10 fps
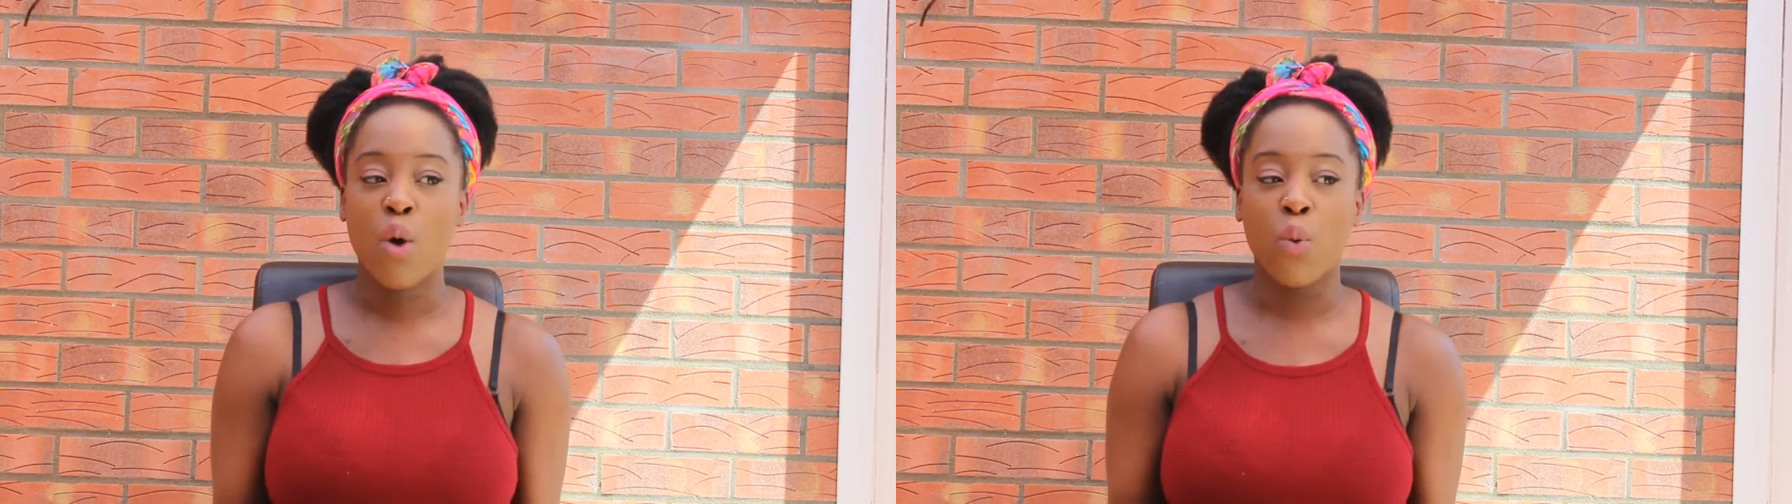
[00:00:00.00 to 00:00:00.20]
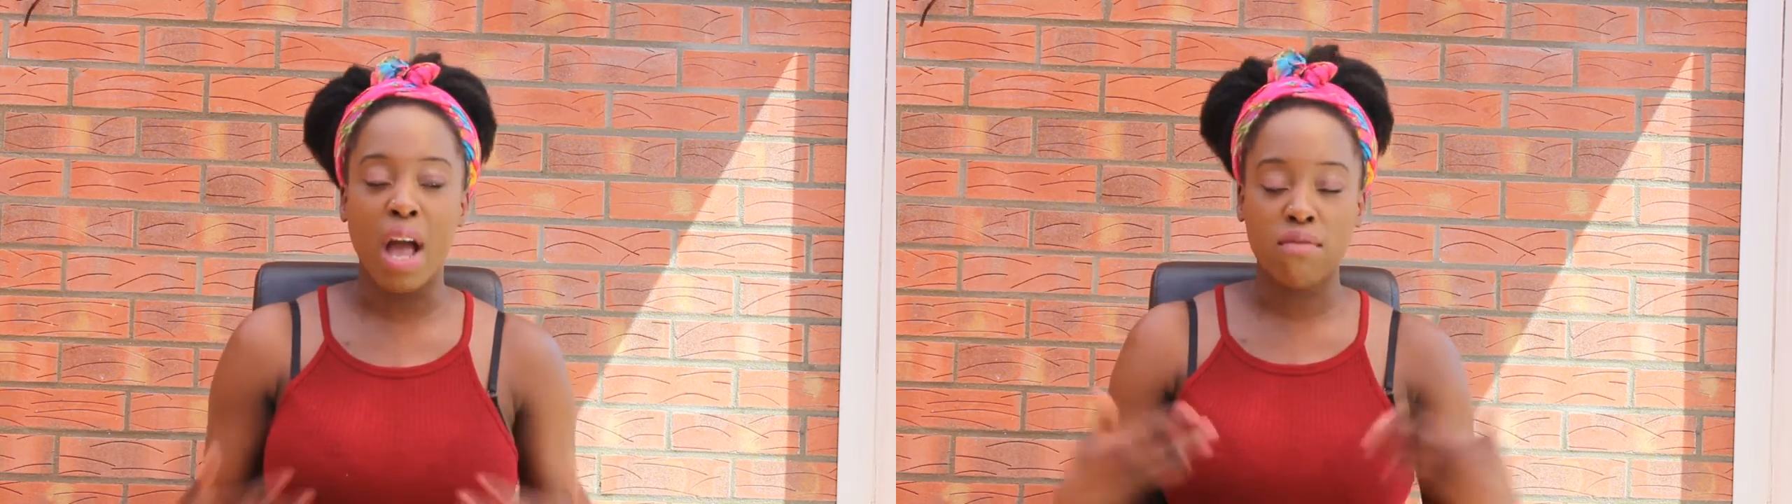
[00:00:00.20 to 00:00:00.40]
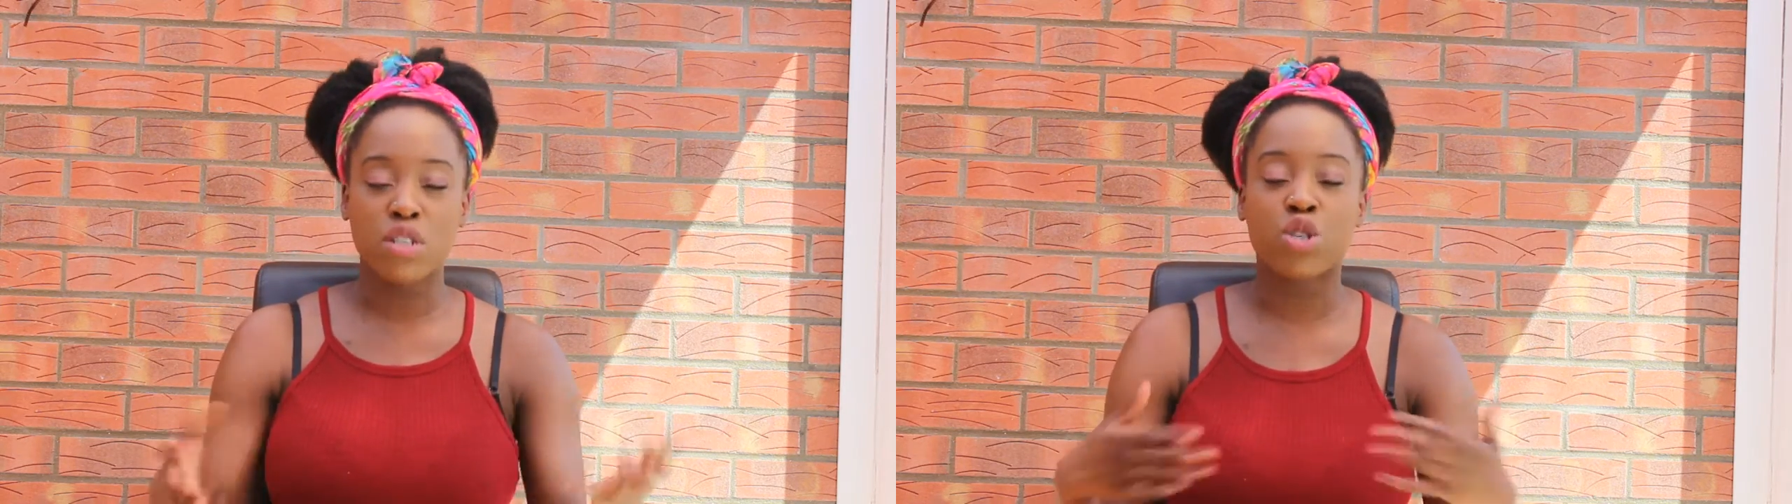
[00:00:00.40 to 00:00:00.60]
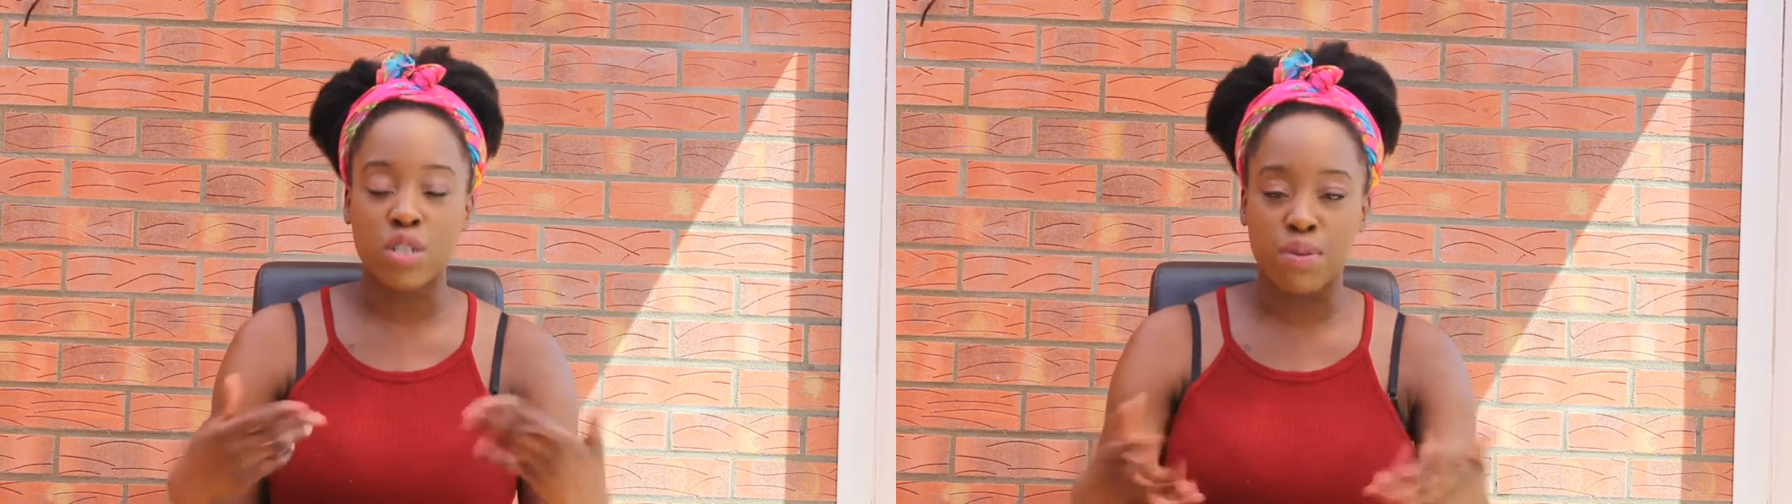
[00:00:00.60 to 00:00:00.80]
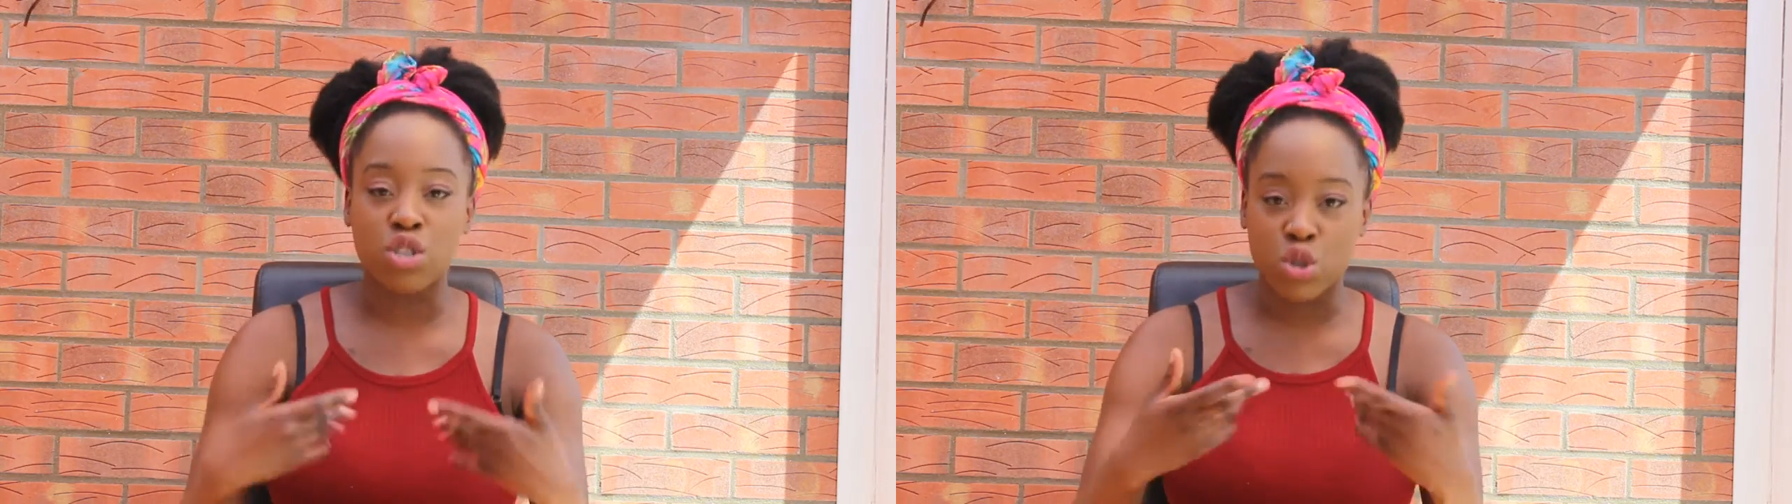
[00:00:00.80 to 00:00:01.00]
we have no
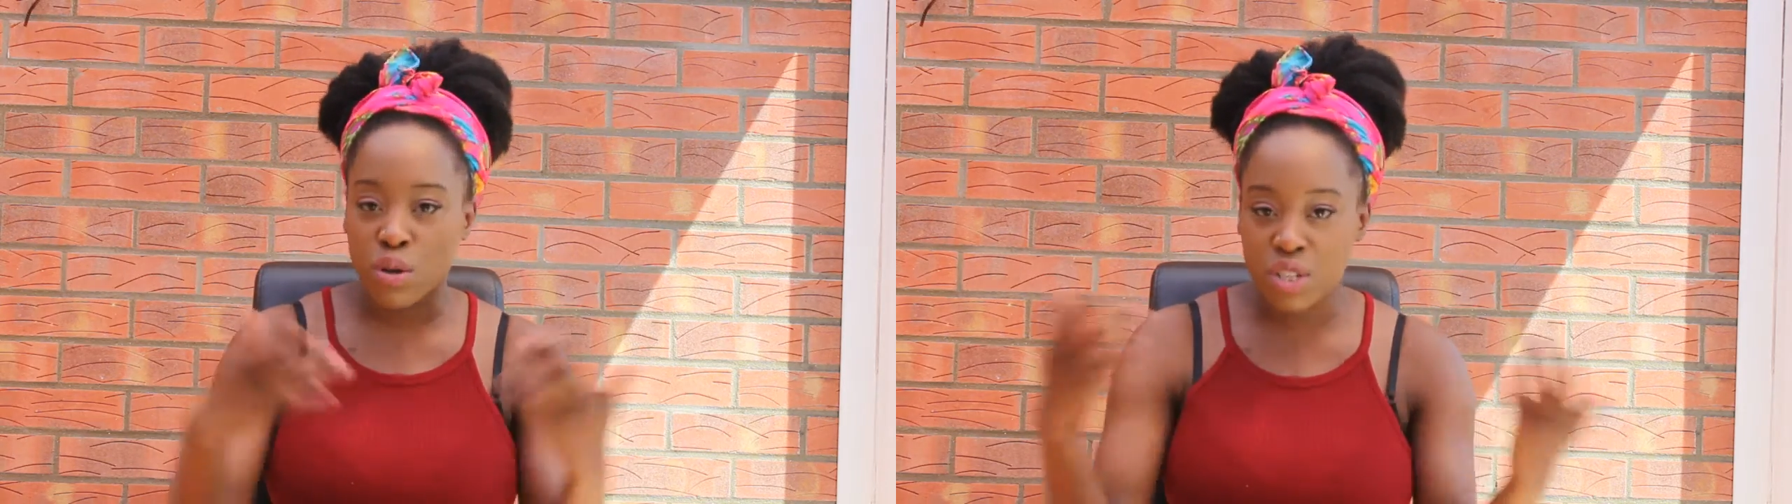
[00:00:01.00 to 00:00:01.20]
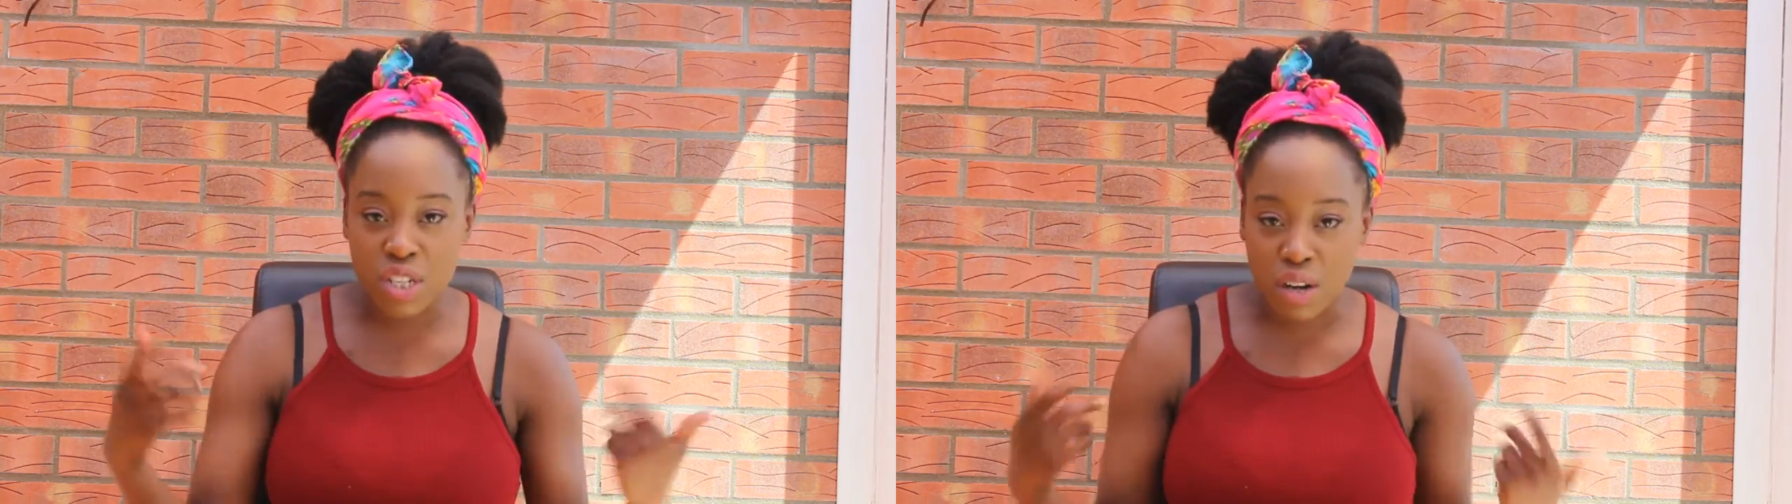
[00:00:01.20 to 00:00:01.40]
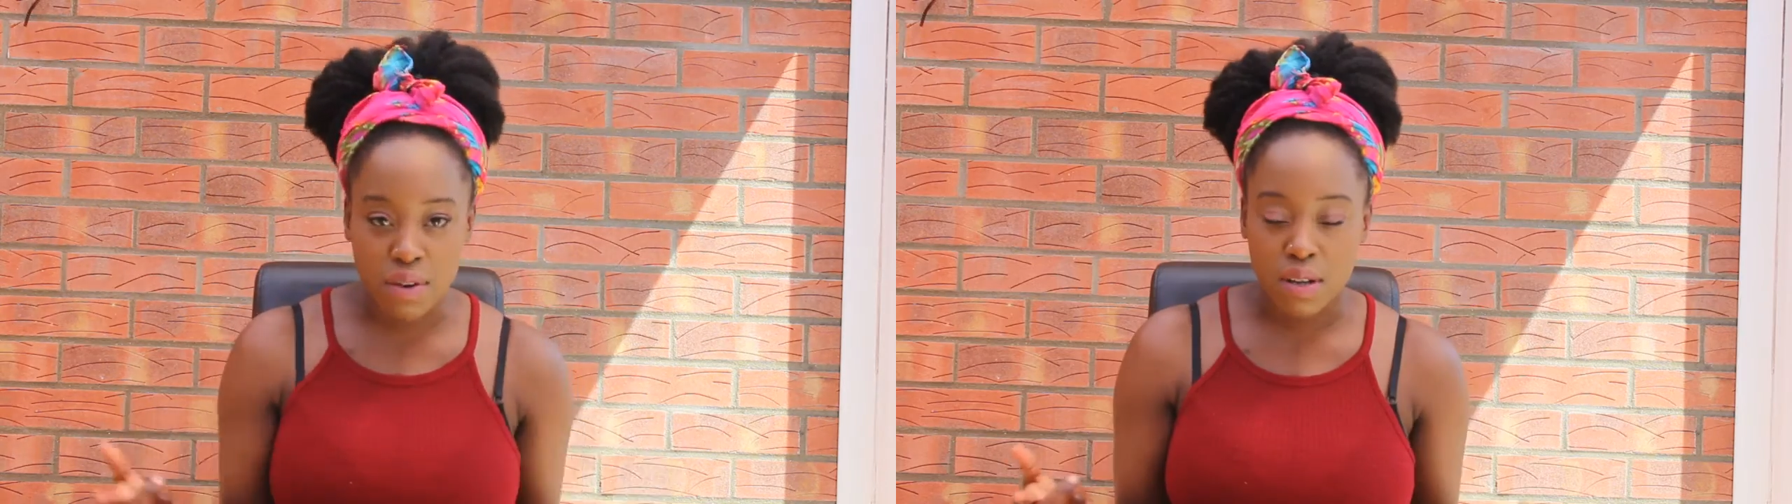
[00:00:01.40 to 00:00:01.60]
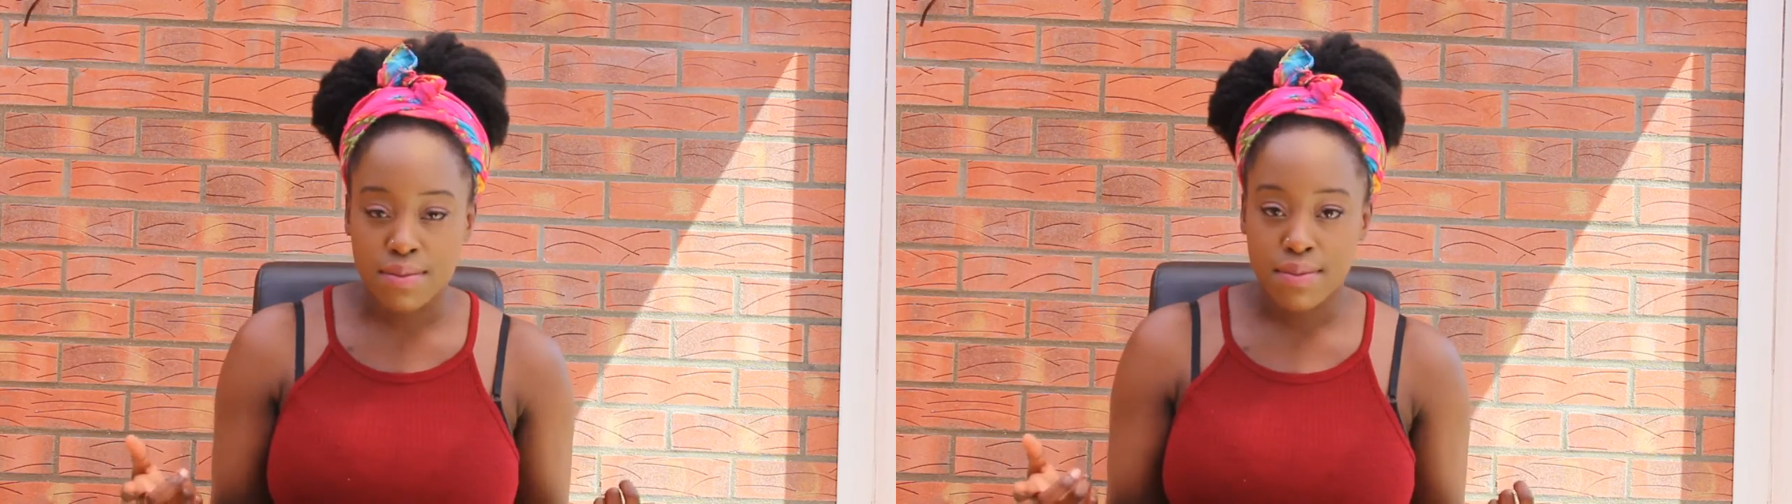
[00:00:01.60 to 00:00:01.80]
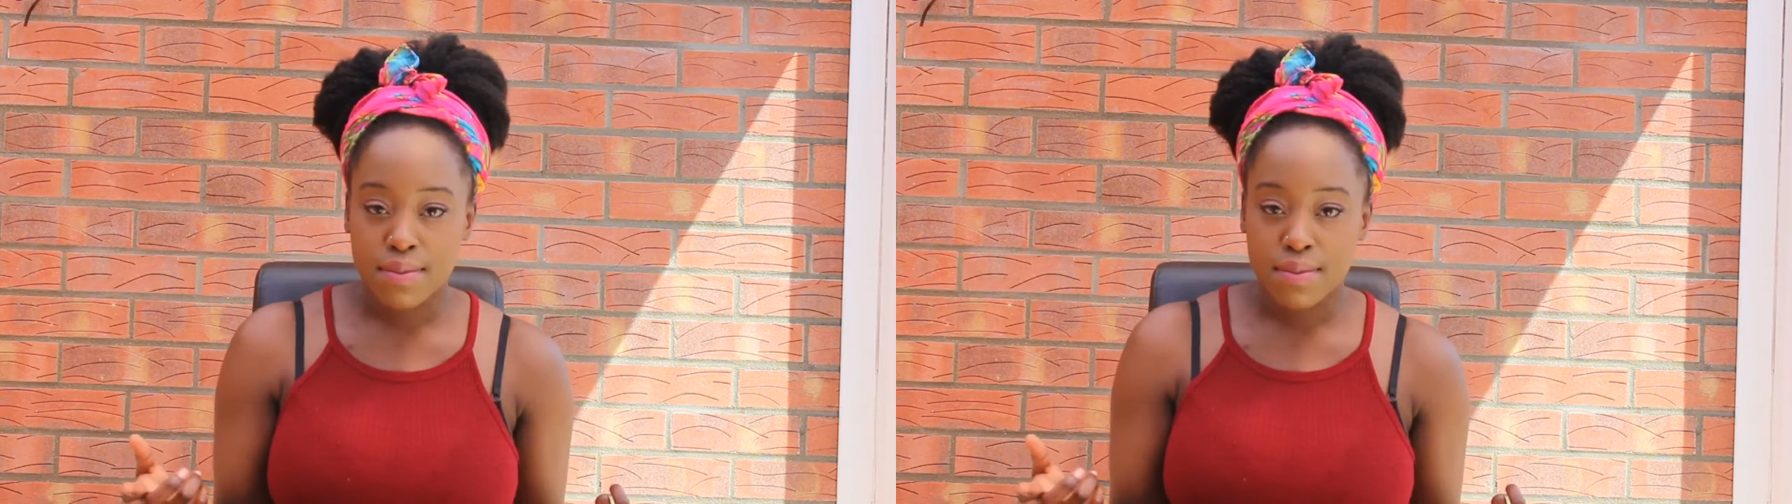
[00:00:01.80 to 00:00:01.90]
choice but to talk to each other.